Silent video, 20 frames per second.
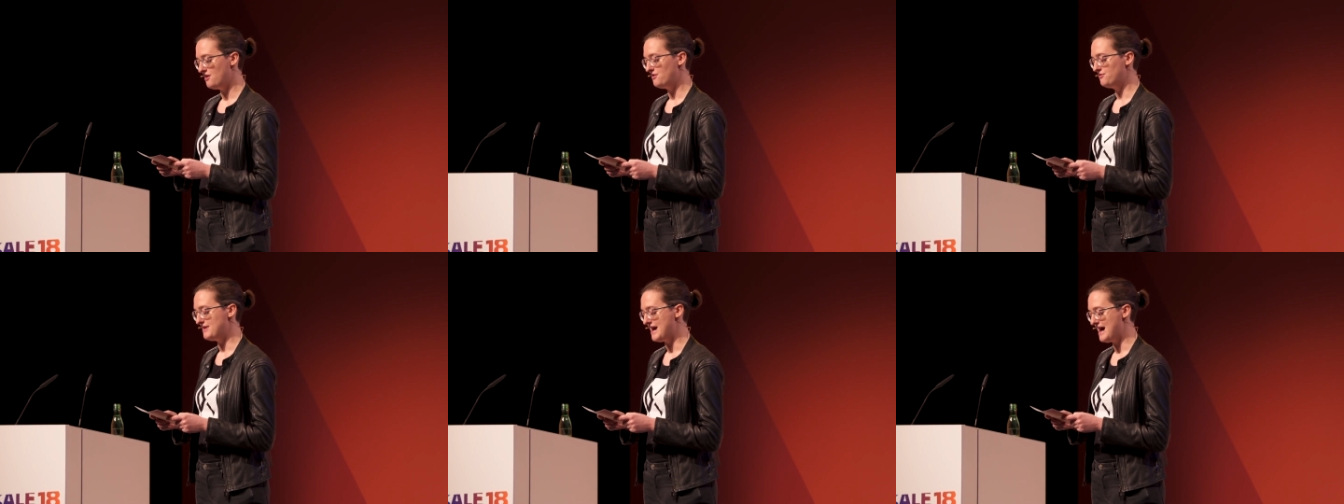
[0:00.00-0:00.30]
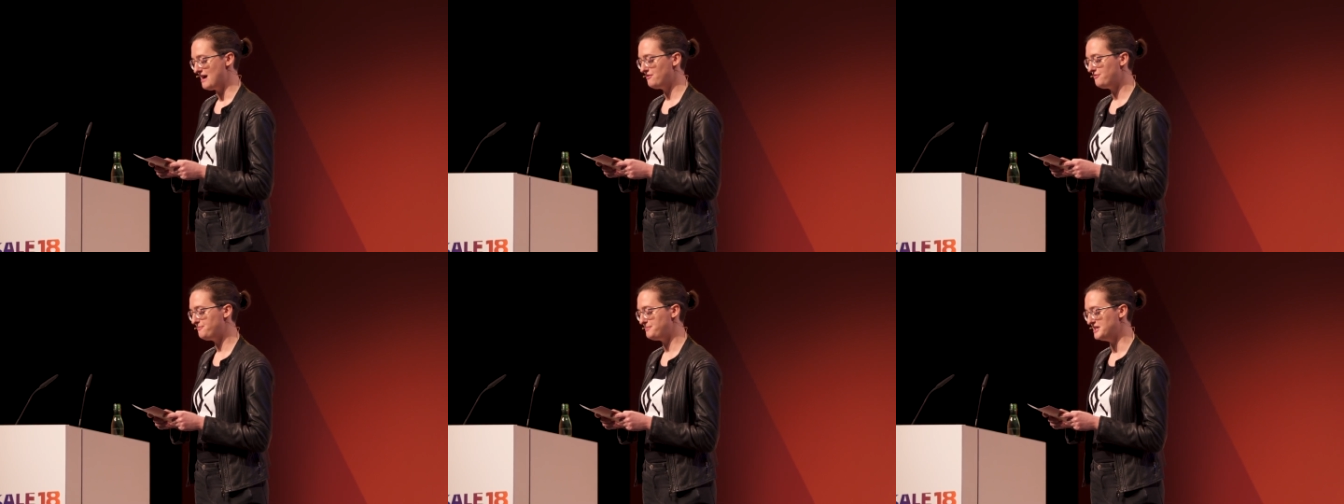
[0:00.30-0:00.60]

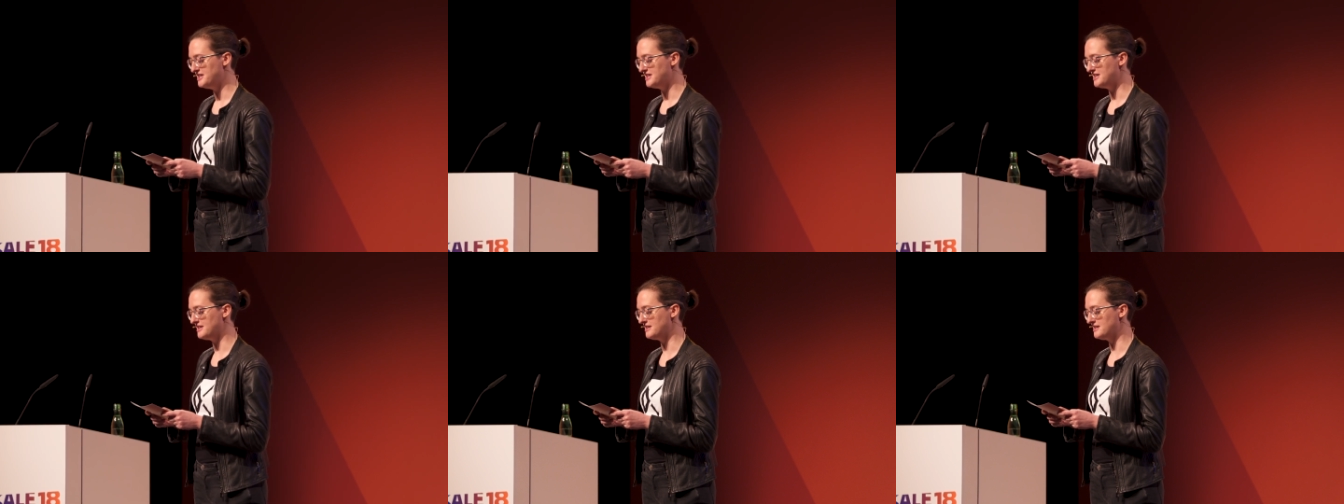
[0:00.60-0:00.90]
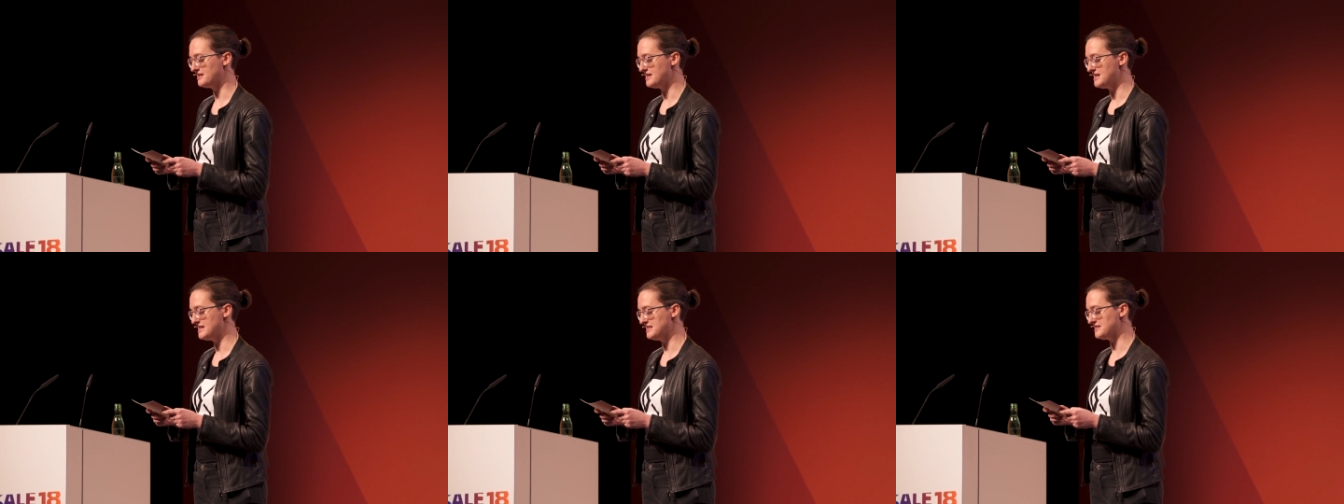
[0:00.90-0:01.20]
Ralph
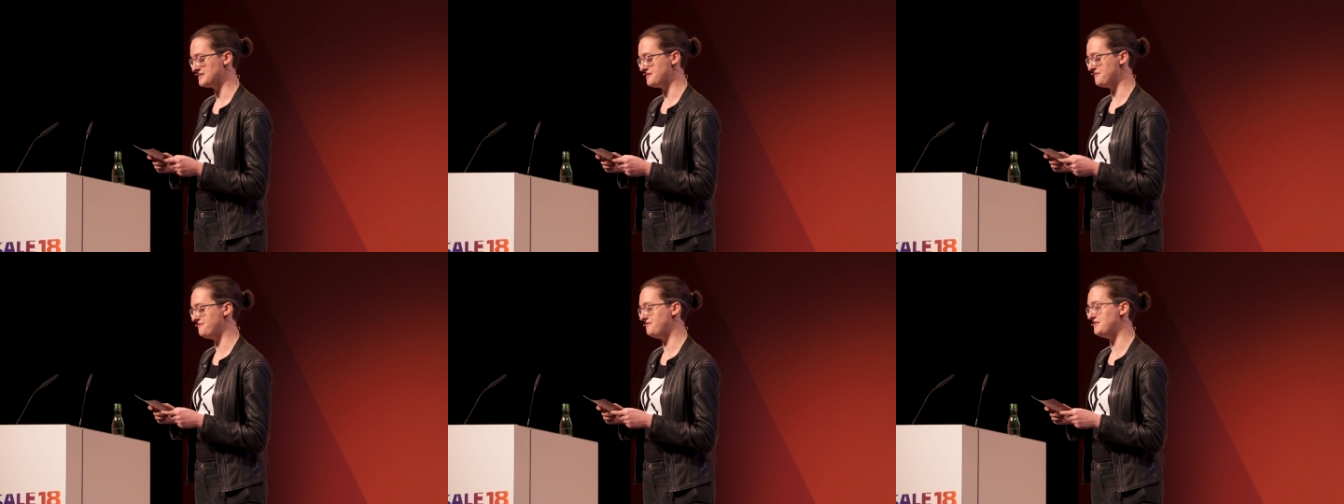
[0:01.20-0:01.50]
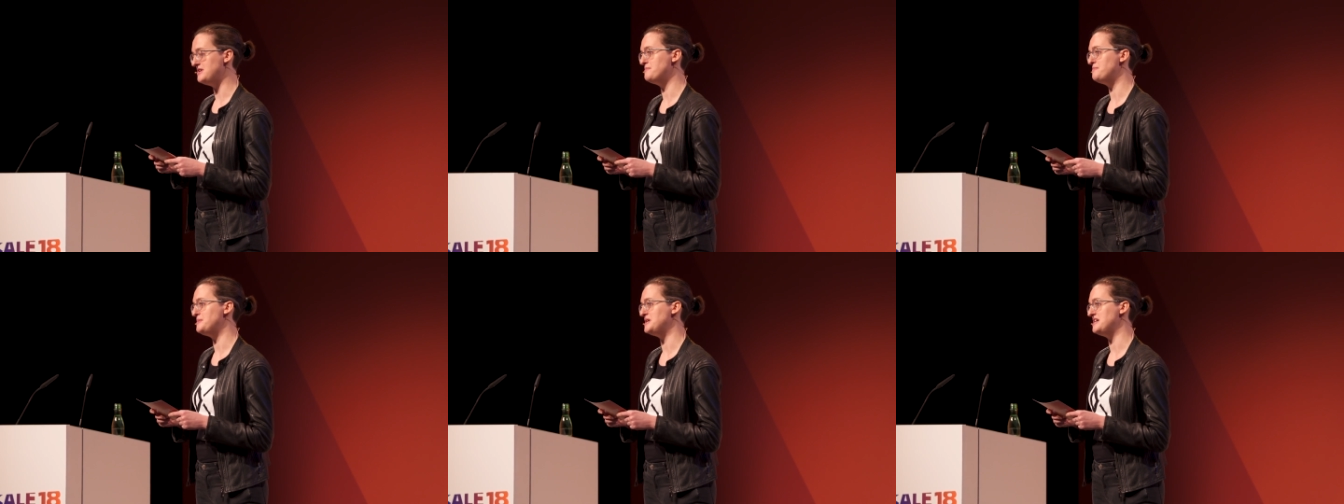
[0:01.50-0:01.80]
Pighin is the
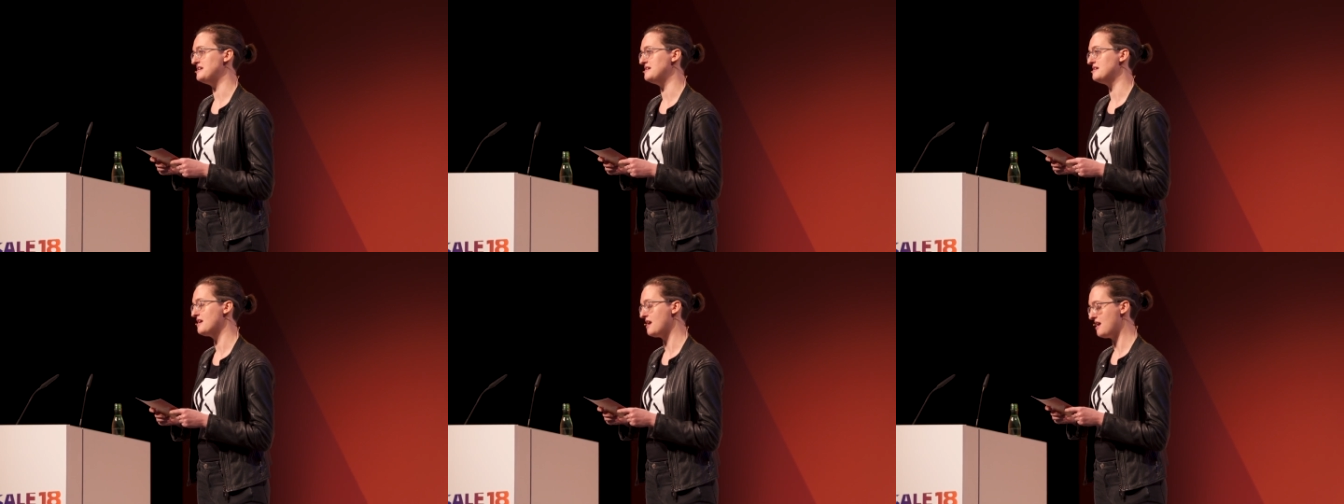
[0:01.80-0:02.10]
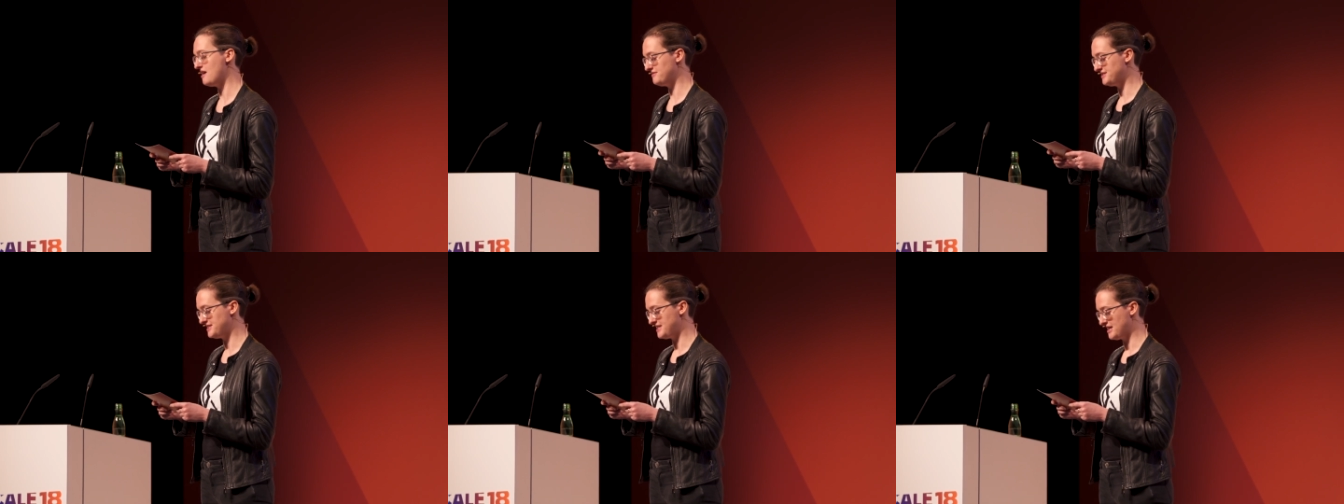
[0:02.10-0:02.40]
VP
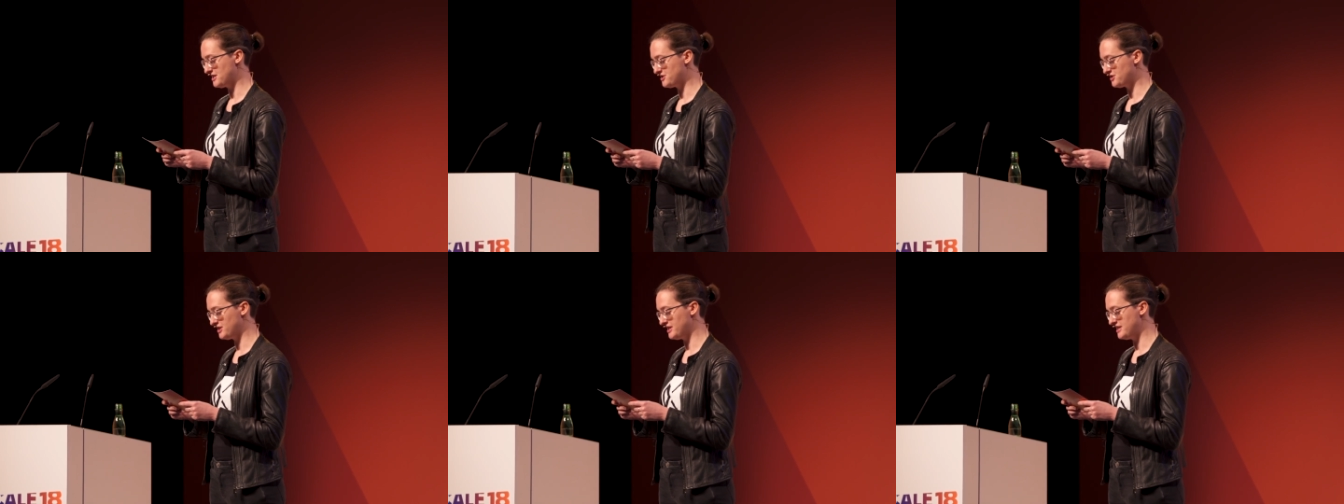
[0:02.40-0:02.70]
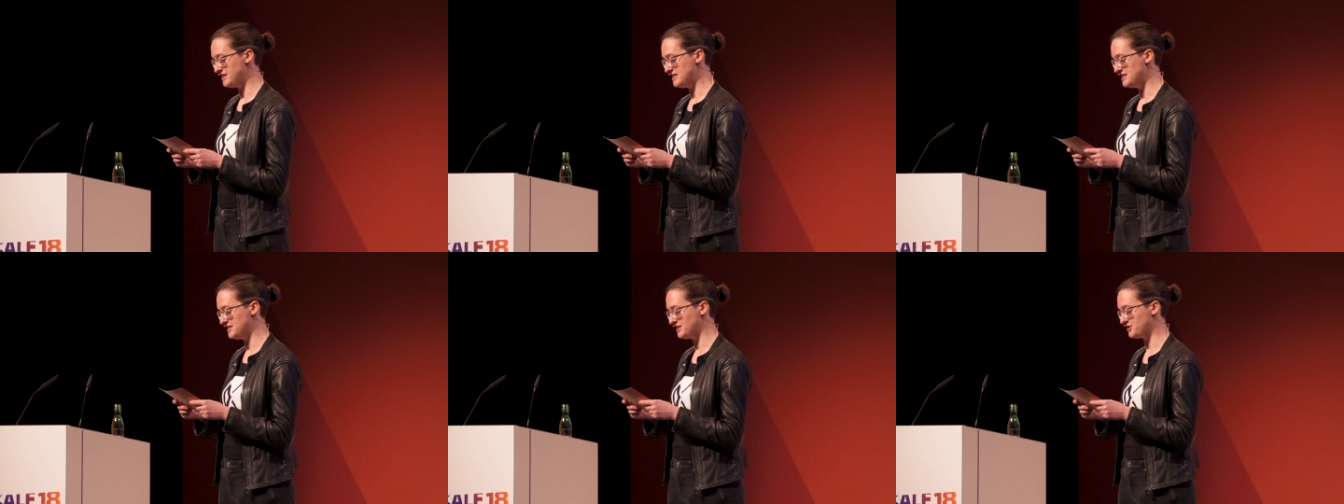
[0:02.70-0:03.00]
of Central
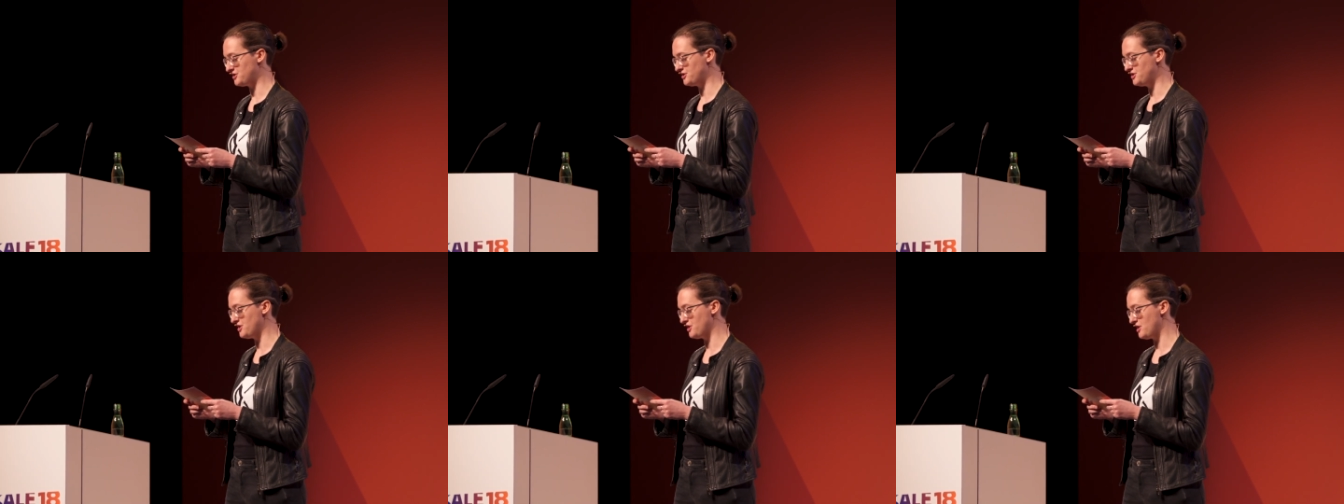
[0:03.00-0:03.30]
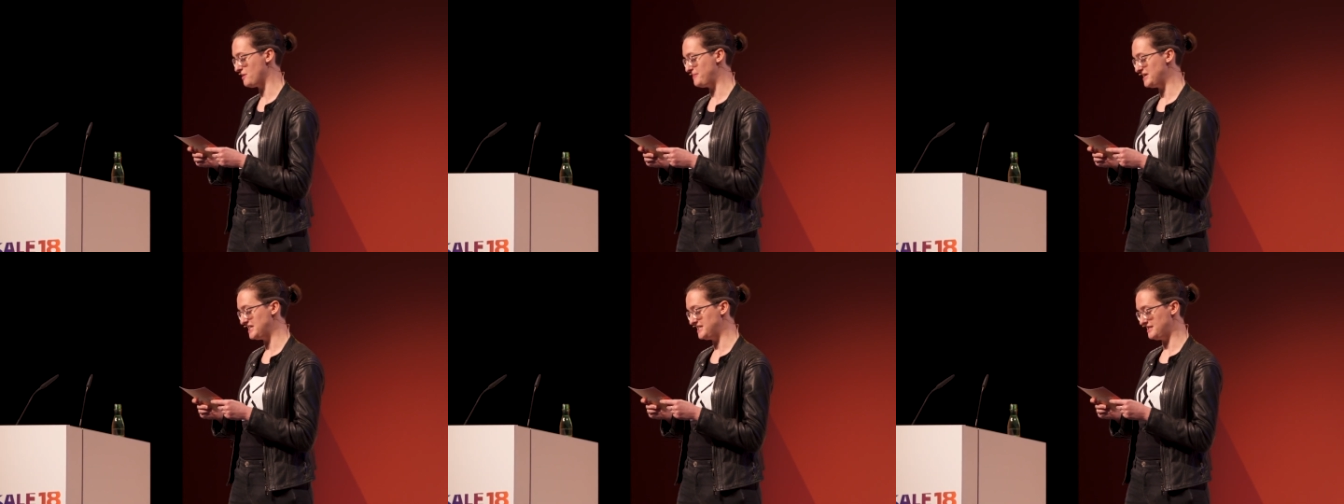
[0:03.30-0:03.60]
and Eastern
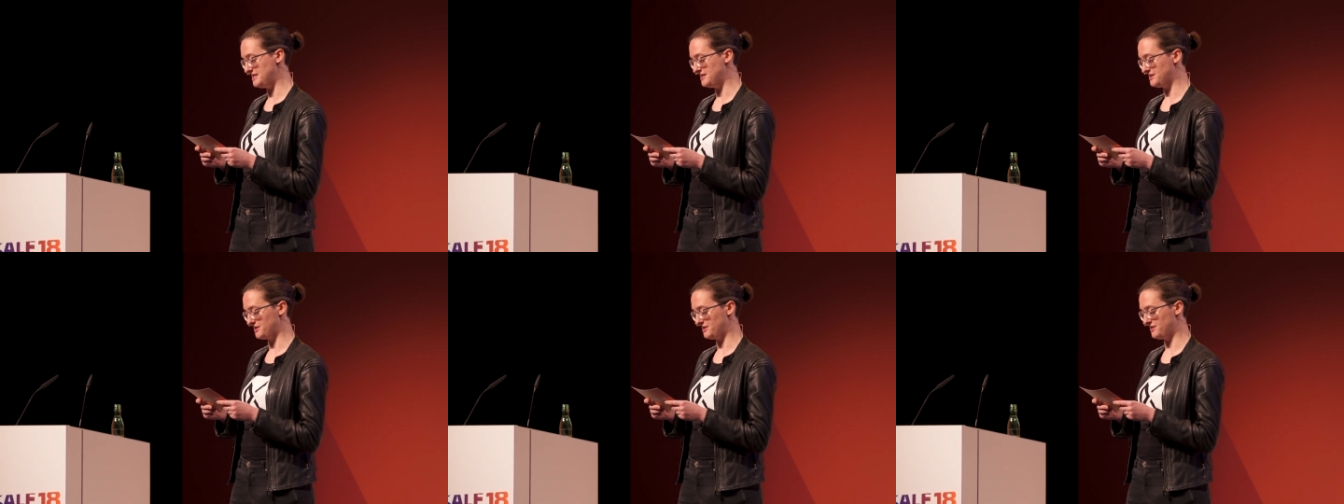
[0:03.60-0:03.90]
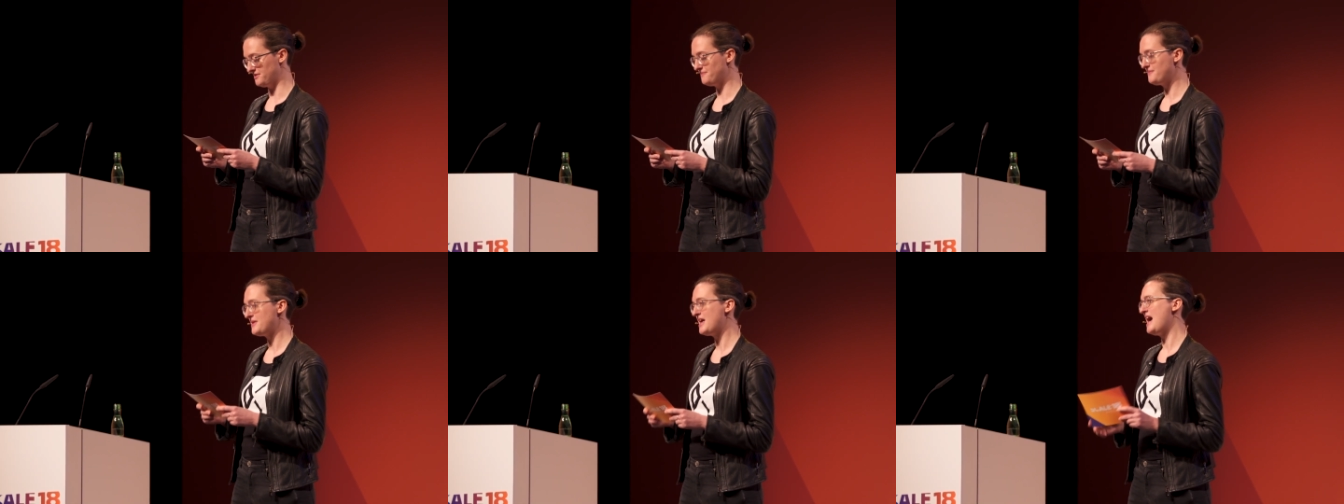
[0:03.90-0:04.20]
Europe at Deezer,